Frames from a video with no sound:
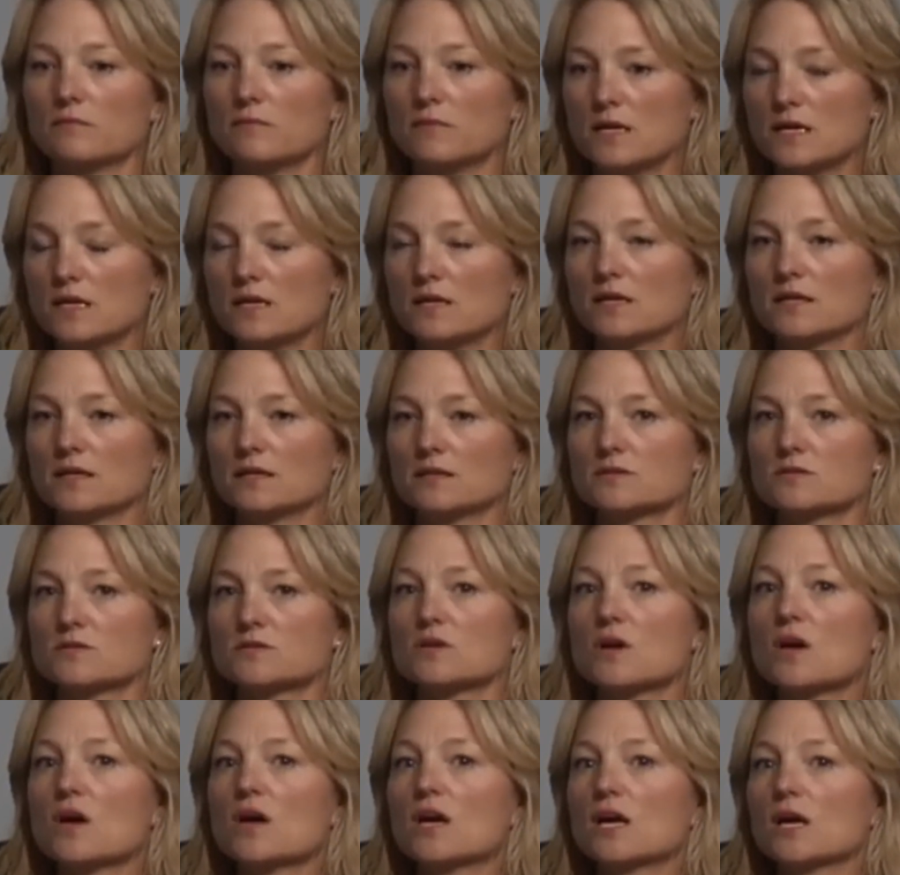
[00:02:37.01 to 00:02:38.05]

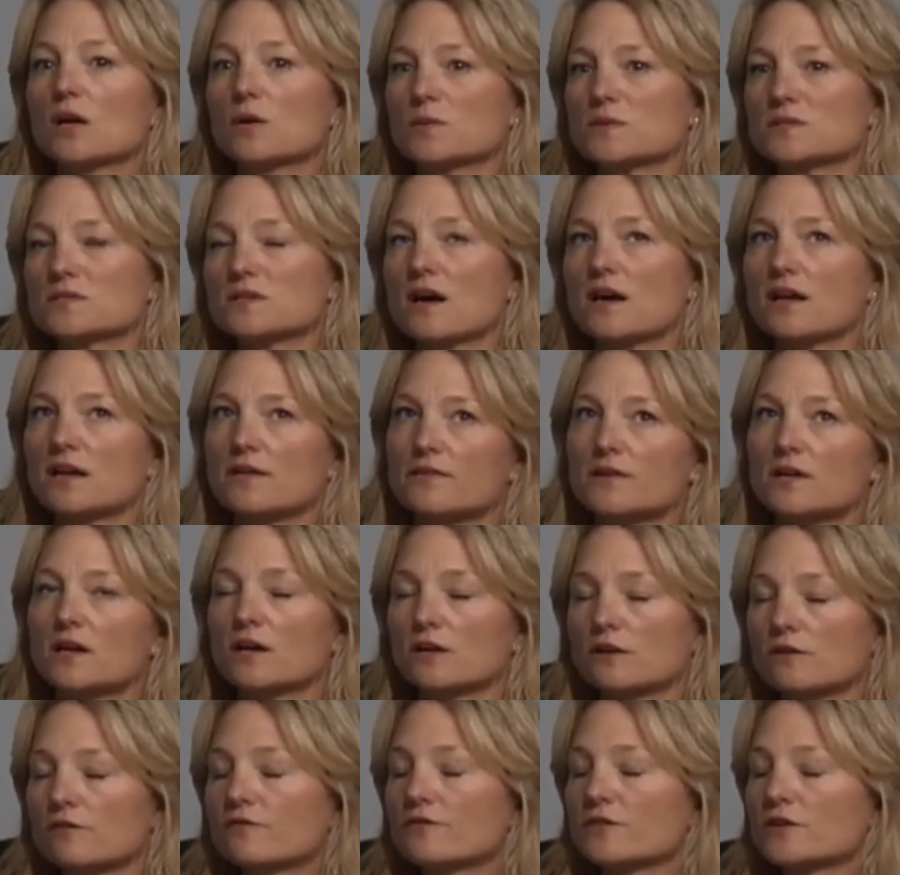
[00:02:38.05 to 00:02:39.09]
meetings, it was kind of an
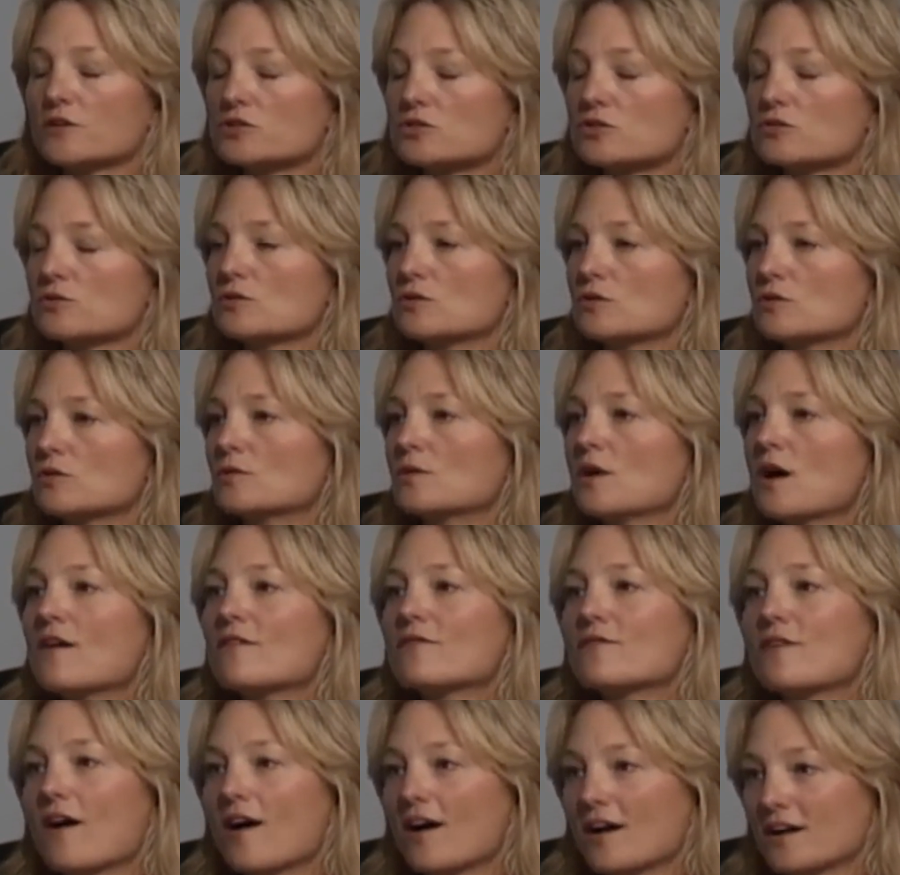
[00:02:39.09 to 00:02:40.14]
unofficial
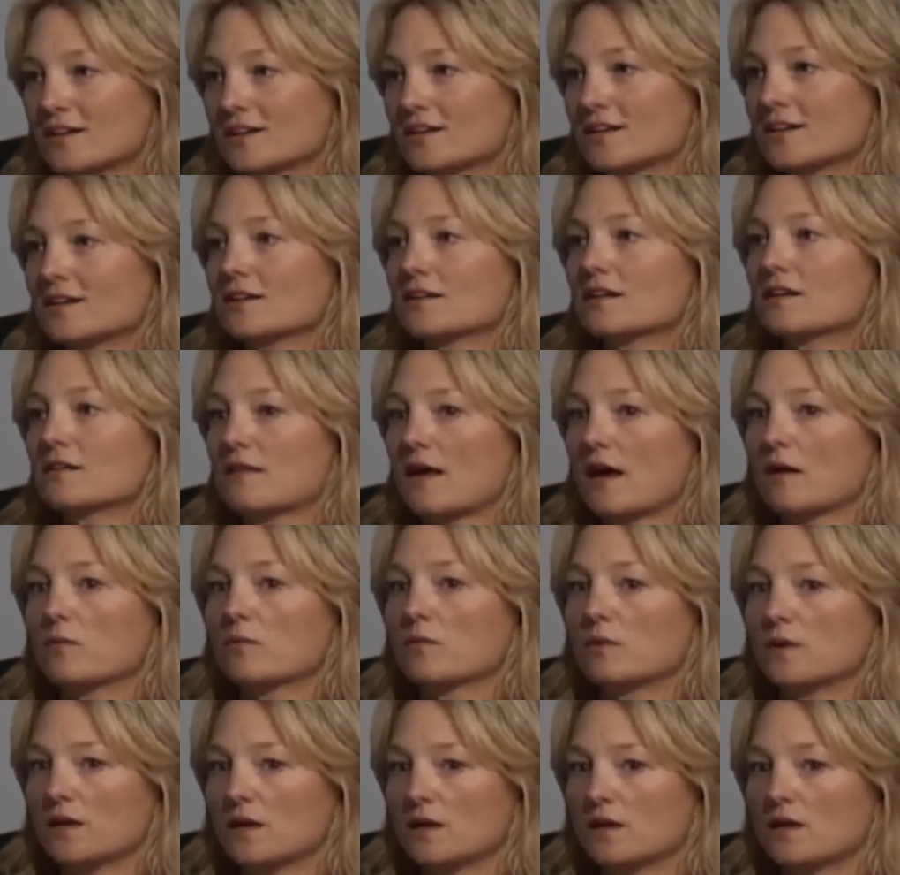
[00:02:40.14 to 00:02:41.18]
finding that
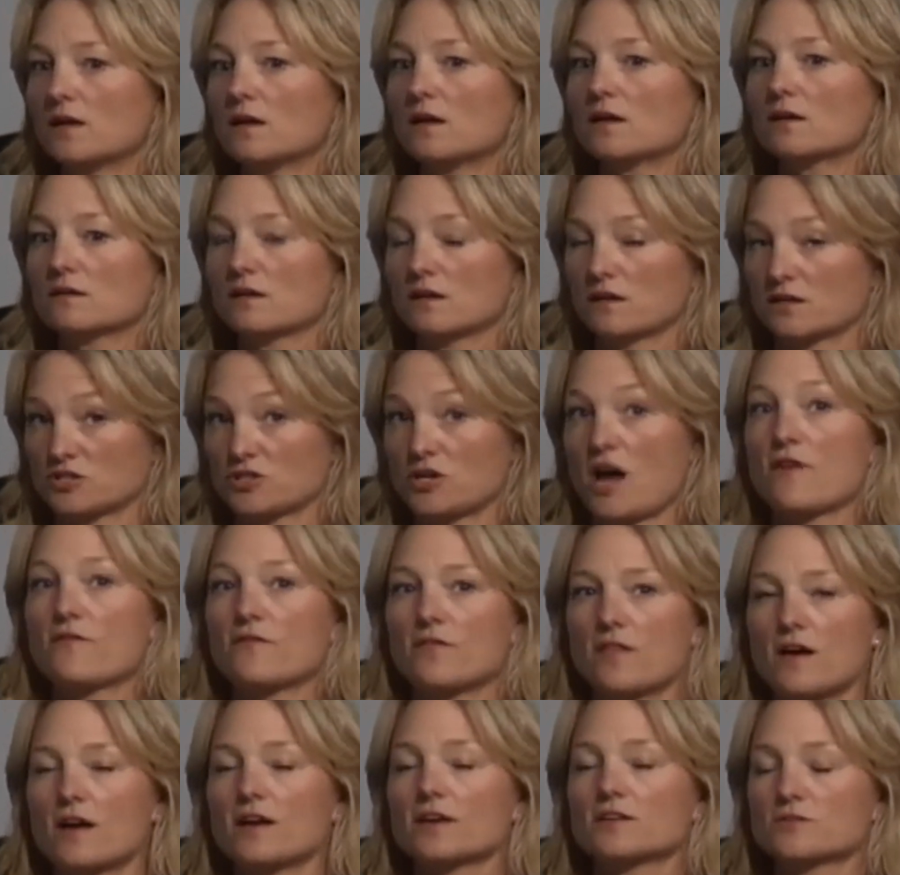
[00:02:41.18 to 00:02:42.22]
we, the
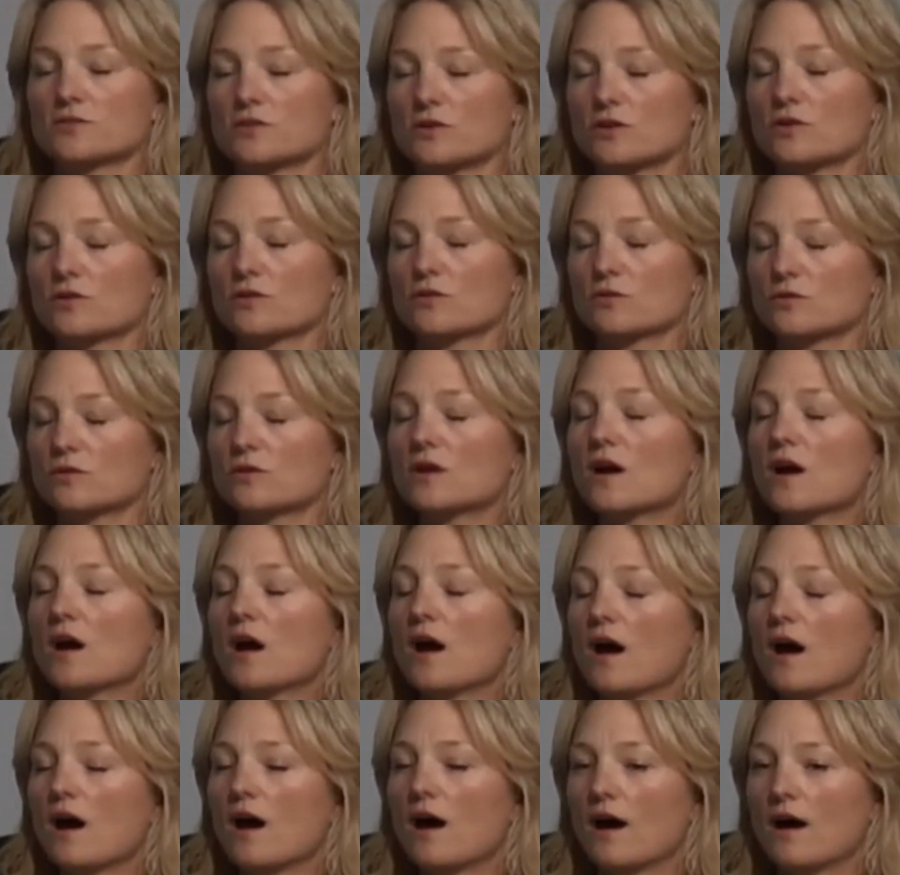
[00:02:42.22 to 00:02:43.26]
Atchafalaya zone,
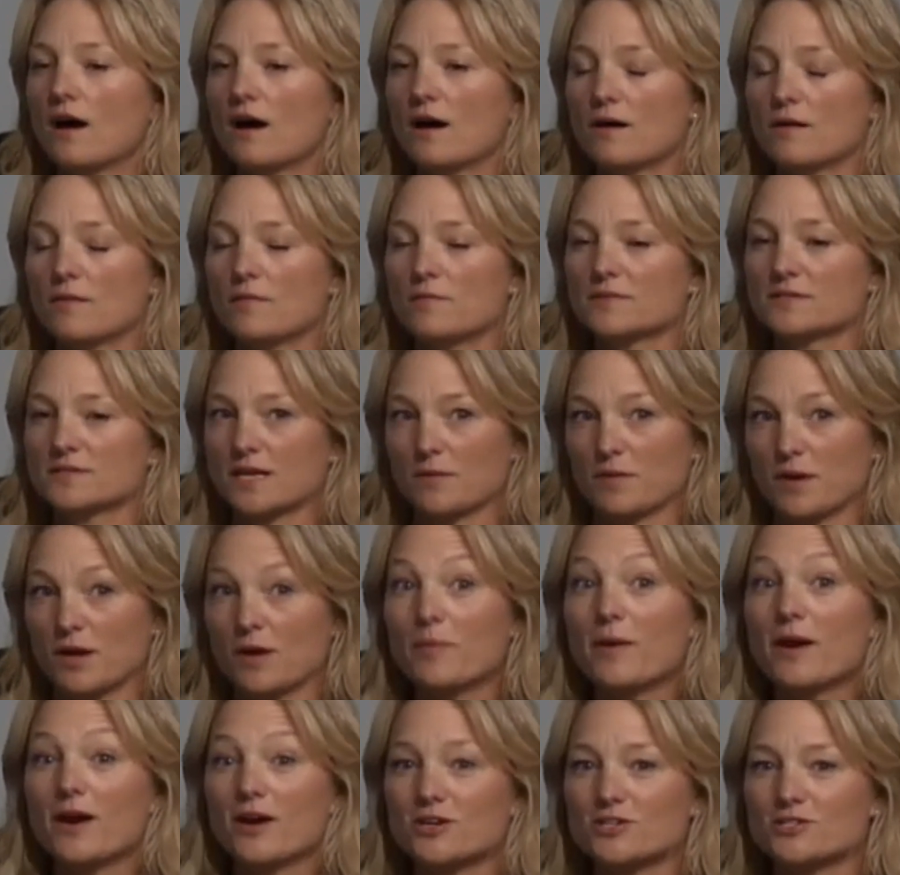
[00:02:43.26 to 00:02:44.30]
um, Saint Mary
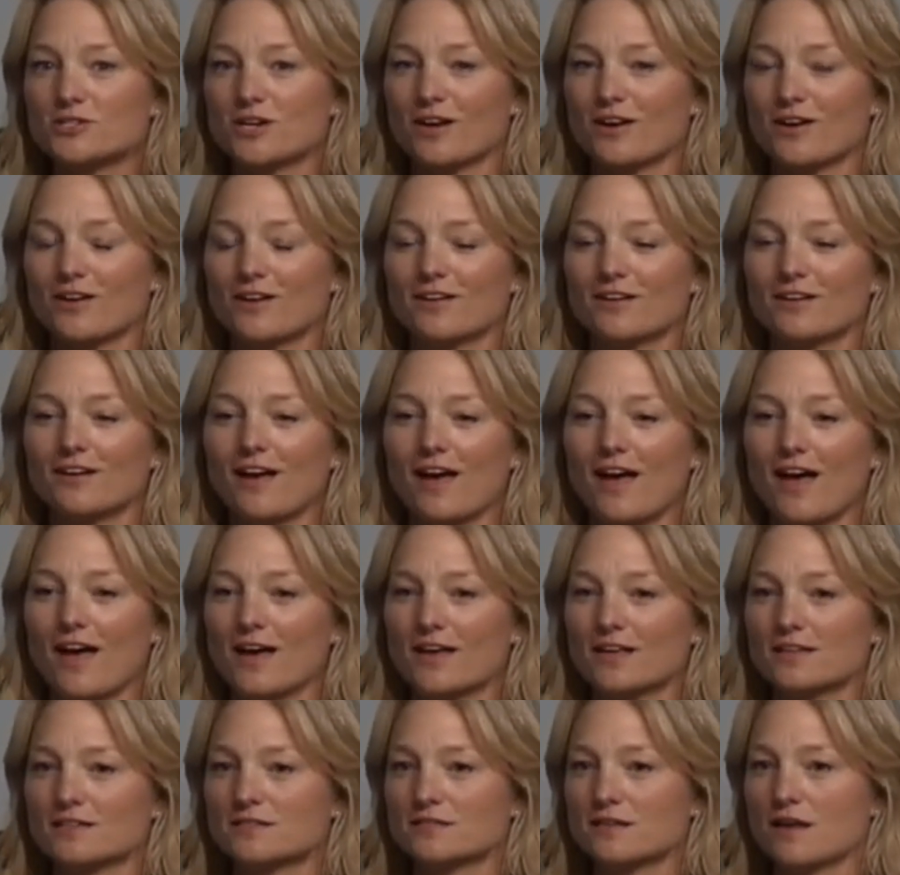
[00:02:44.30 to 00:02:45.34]
Parish area,
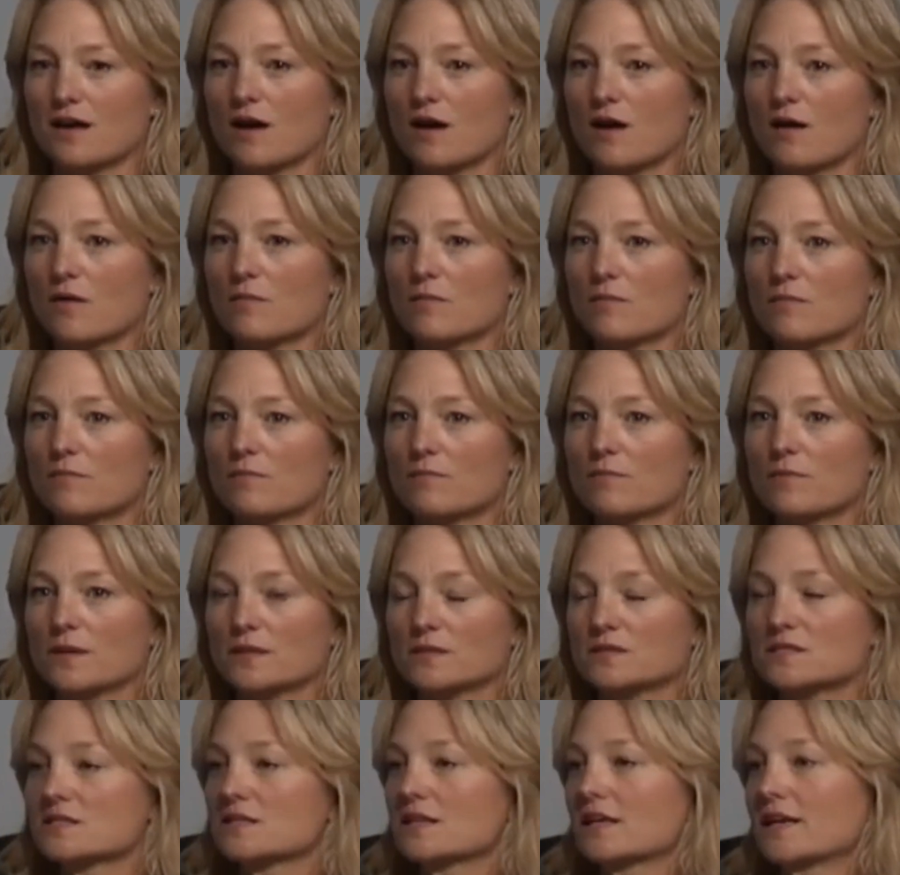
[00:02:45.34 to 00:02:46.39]
has um,
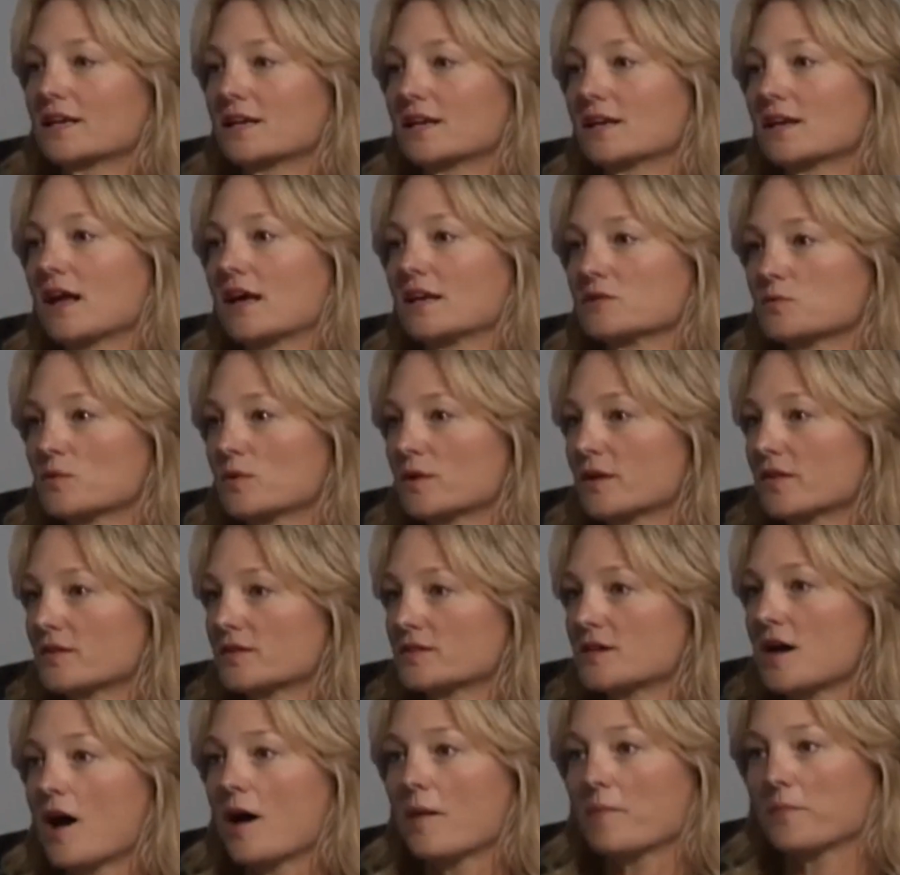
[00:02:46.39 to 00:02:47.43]
been slated as one of the
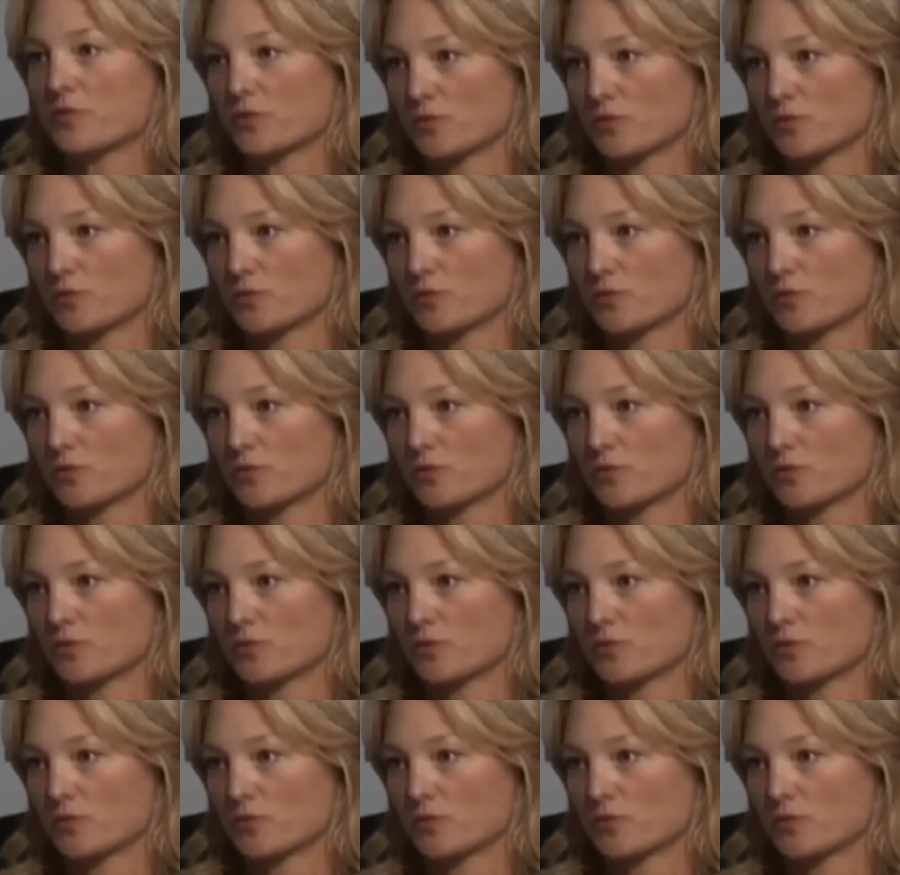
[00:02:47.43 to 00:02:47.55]
top